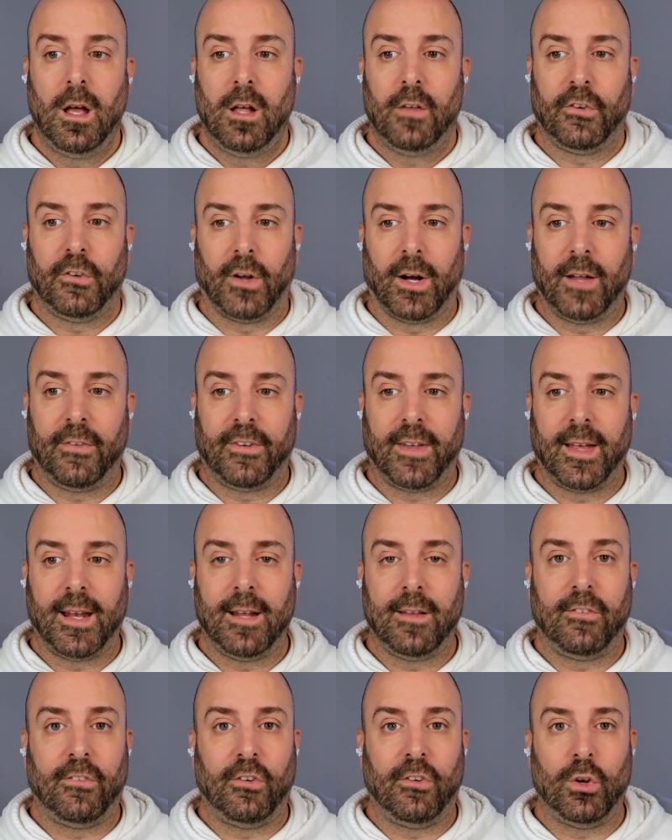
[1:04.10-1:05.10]
so let's get
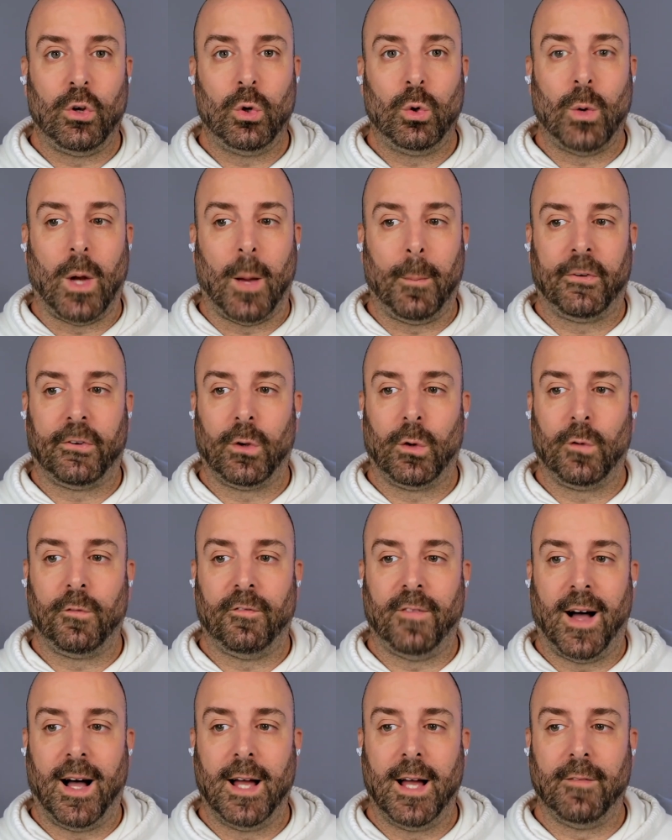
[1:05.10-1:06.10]
into episode
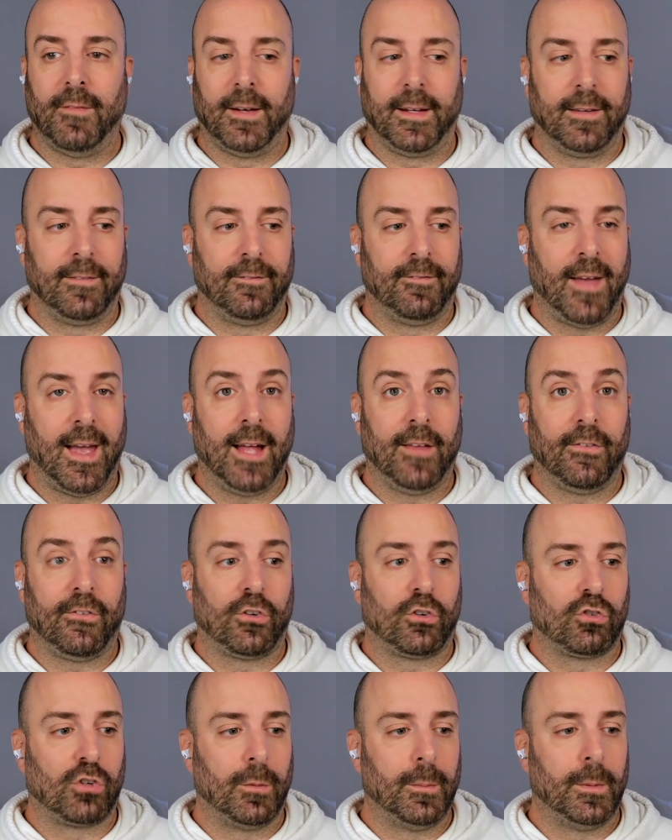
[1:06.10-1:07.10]
five, Advanced
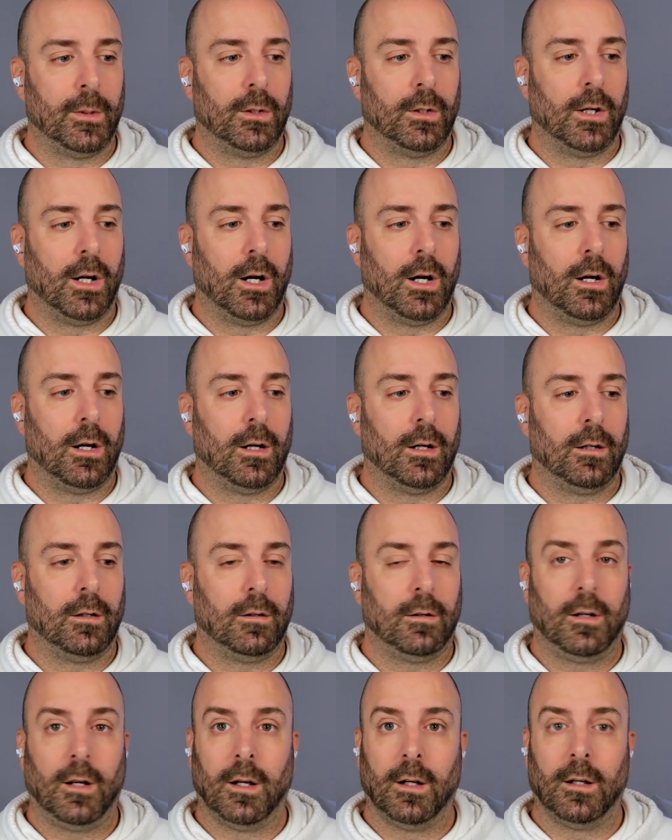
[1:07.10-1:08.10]
Criminal Law,
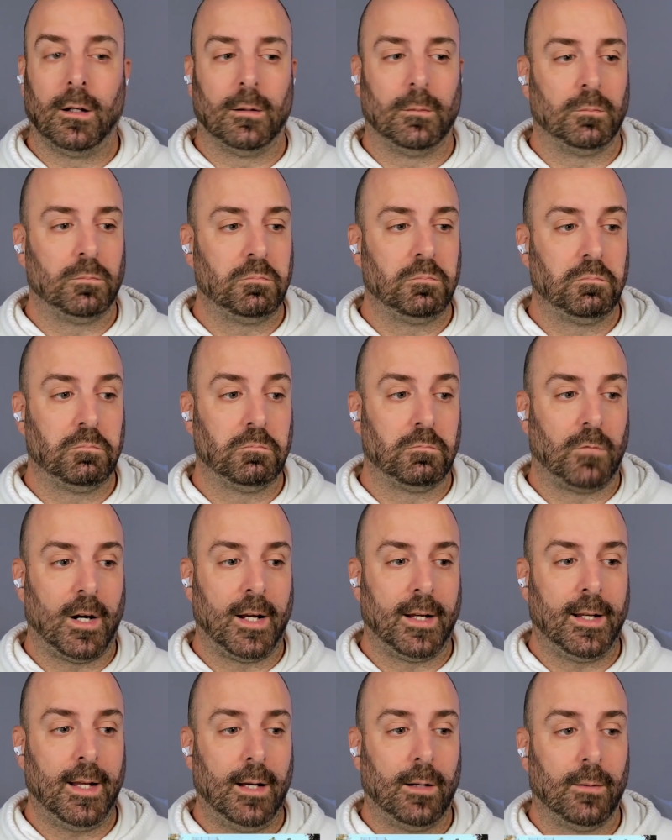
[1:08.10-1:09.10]
um,
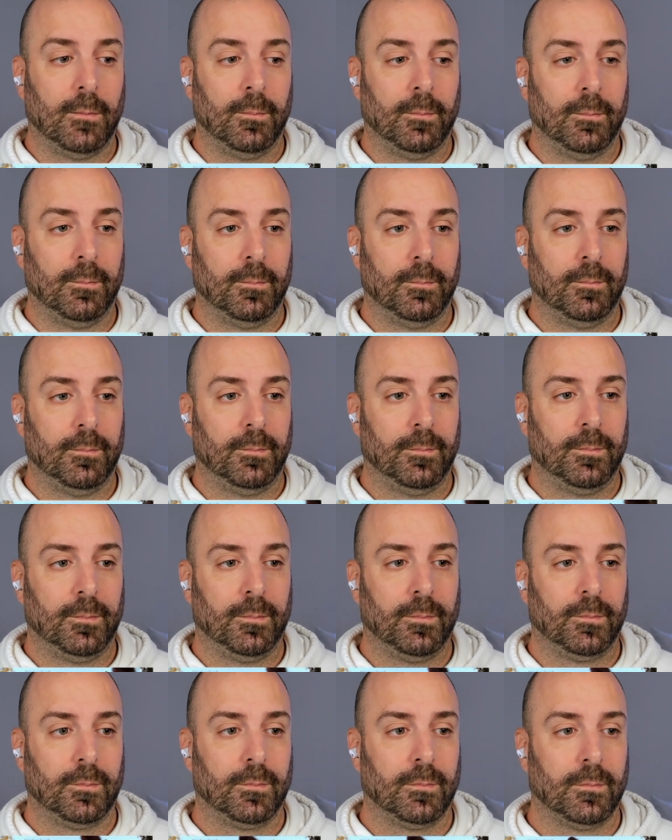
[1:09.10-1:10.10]
right now. Good morning,
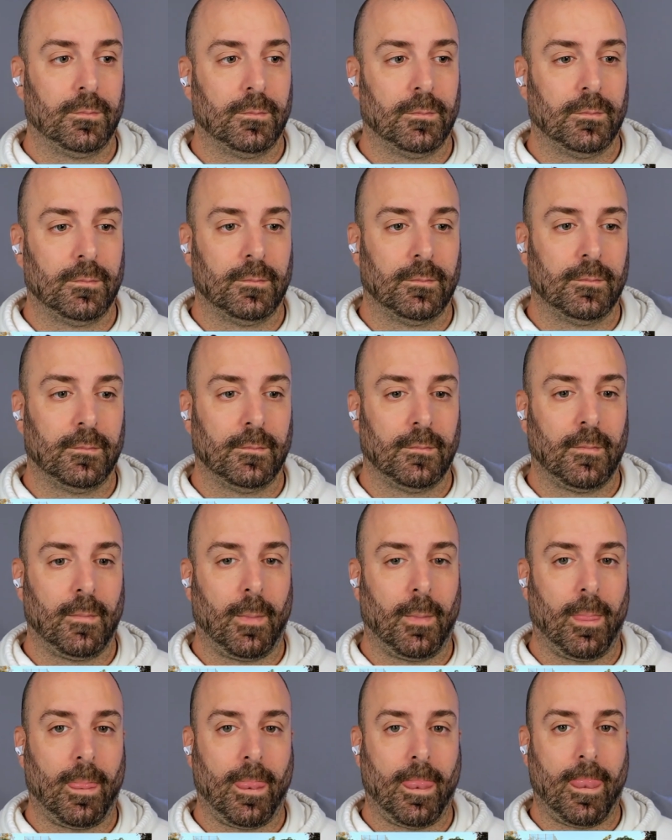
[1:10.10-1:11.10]
Greendale Community
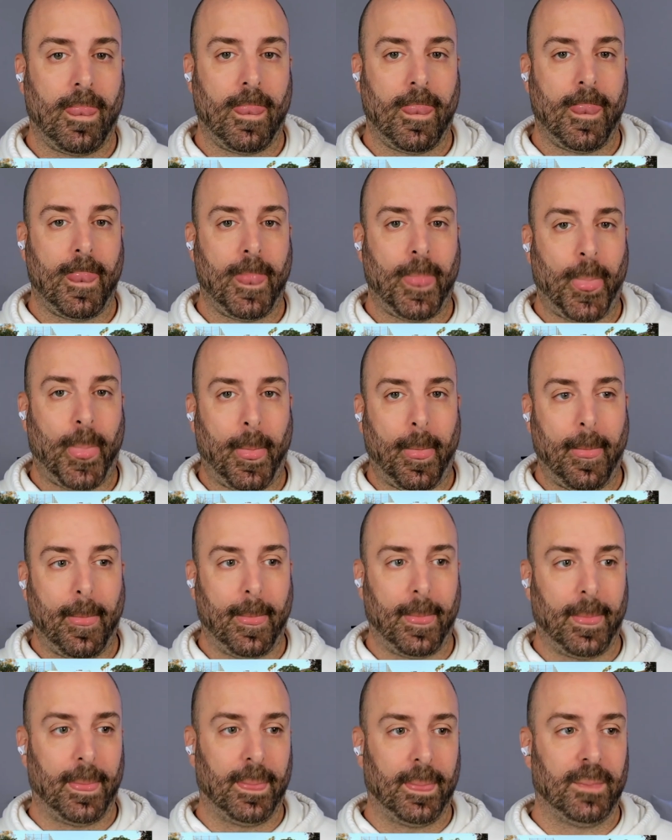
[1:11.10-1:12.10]
College. This is your
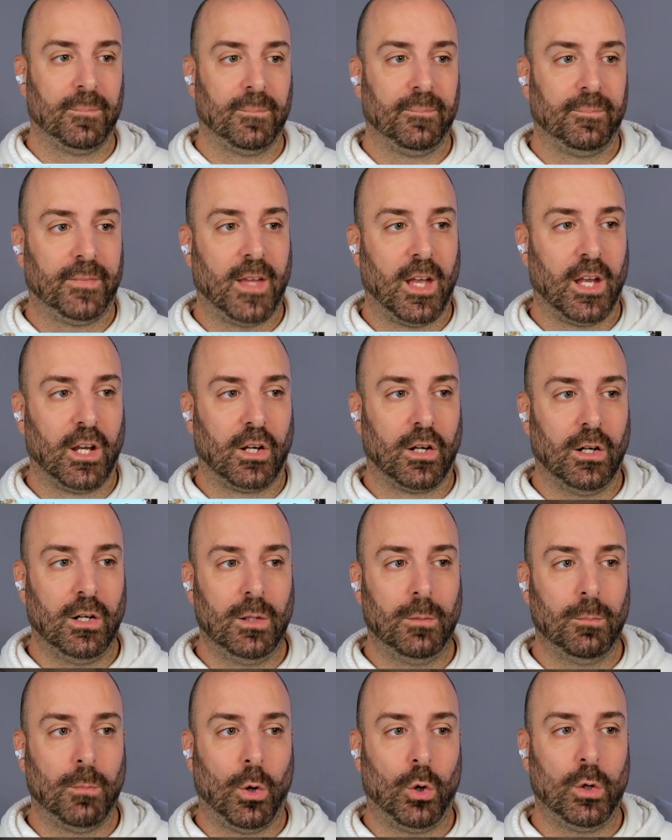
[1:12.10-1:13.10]
dean.
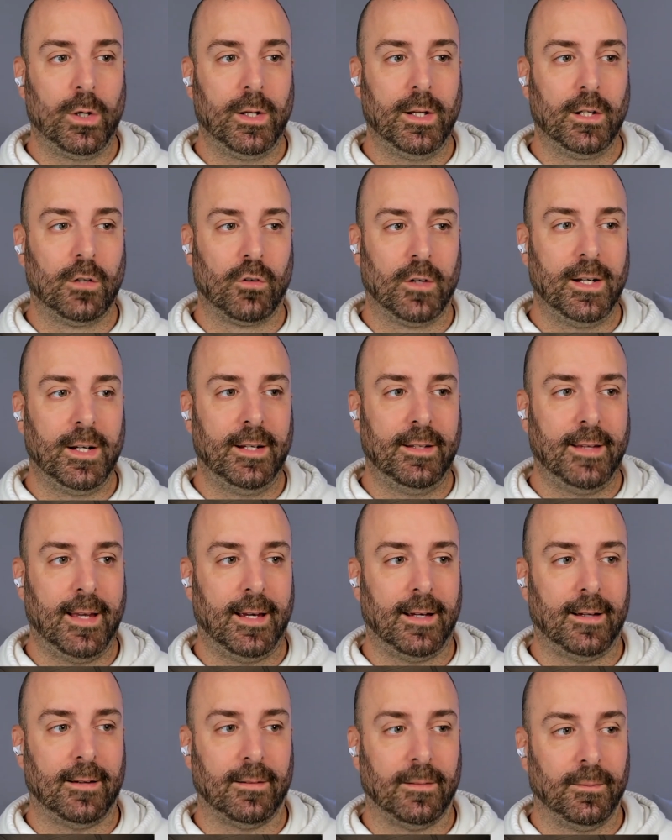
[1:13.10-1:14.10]
Good morning,
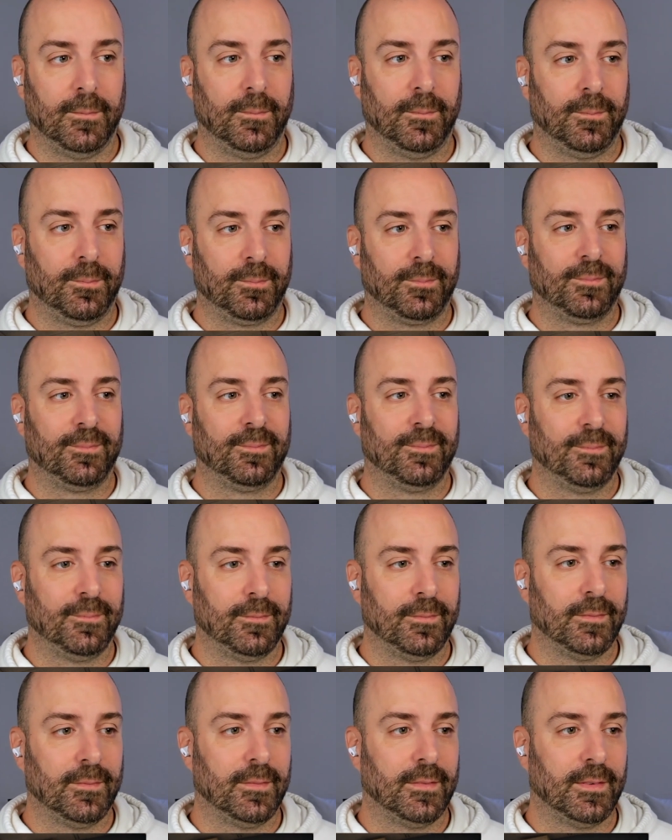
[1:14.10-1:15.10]
Greendale. And among your
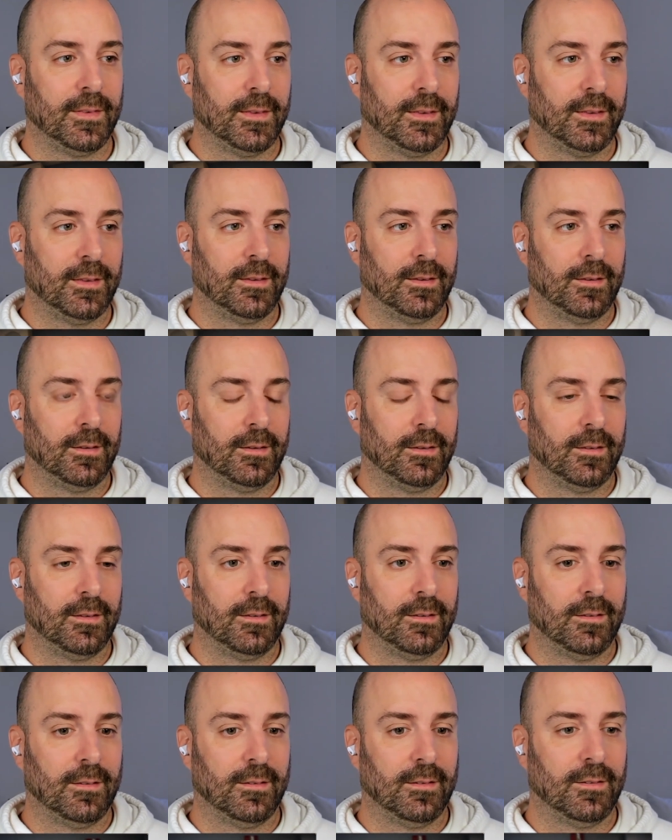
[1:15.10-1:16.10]
school's prestigious
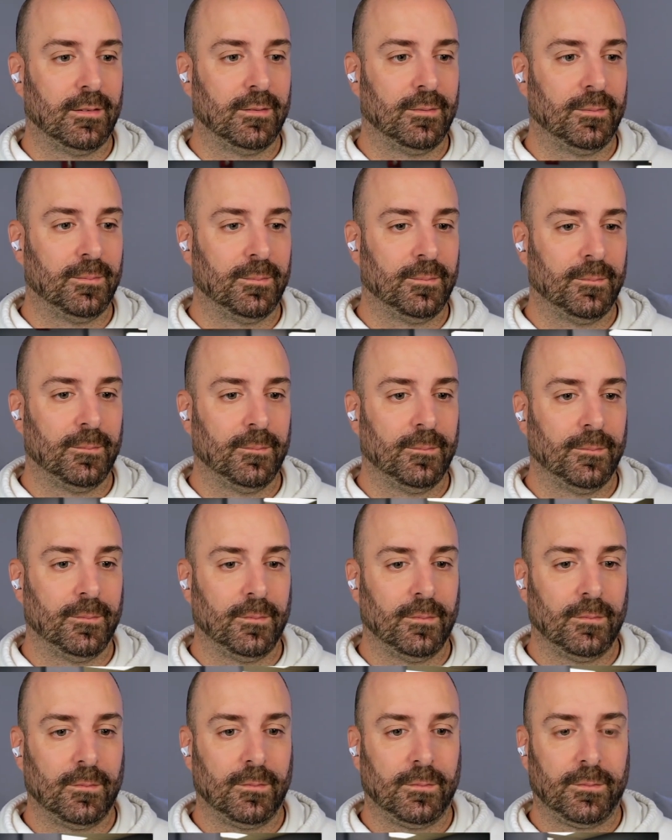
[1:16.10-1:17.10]
alumni is
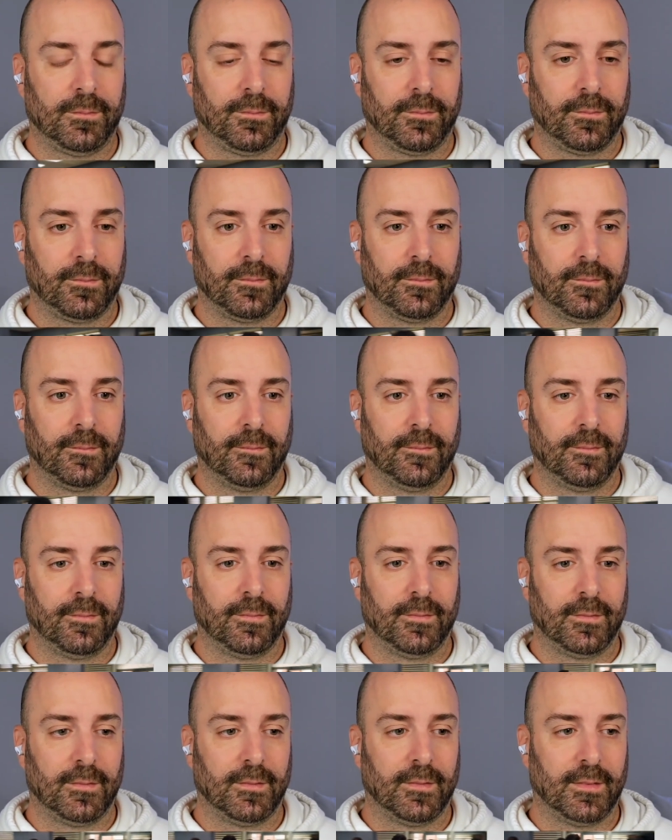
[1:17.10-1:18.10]
Mr. Luis
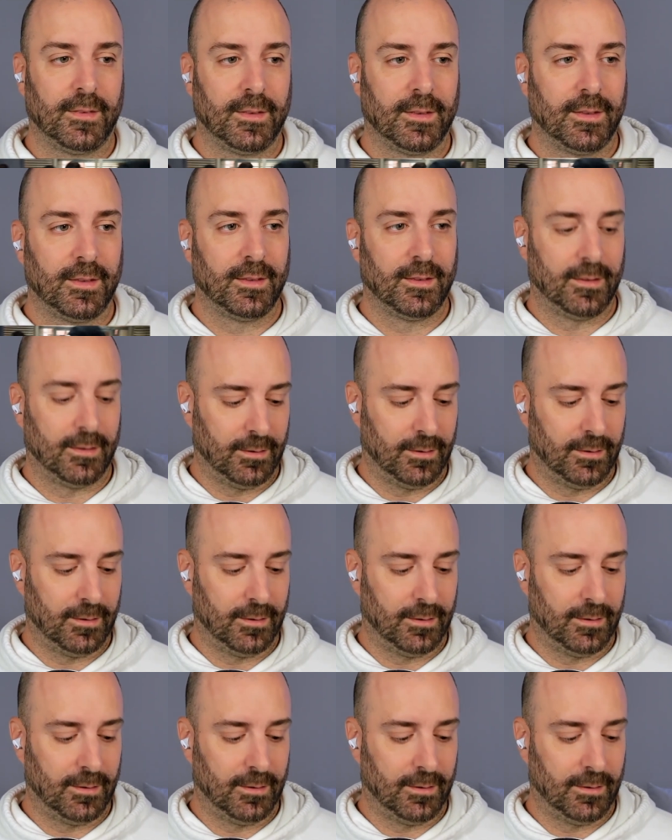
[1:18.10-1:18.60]
Guzman.